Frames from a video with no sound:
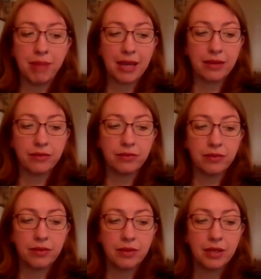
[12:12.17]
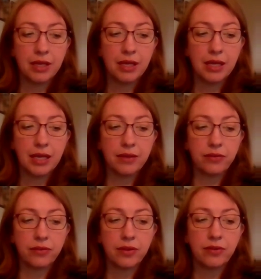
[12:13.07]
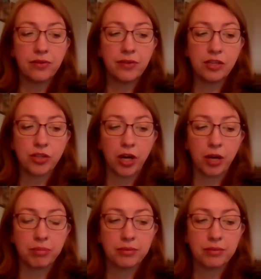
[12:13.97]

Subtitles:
bass is C sharp.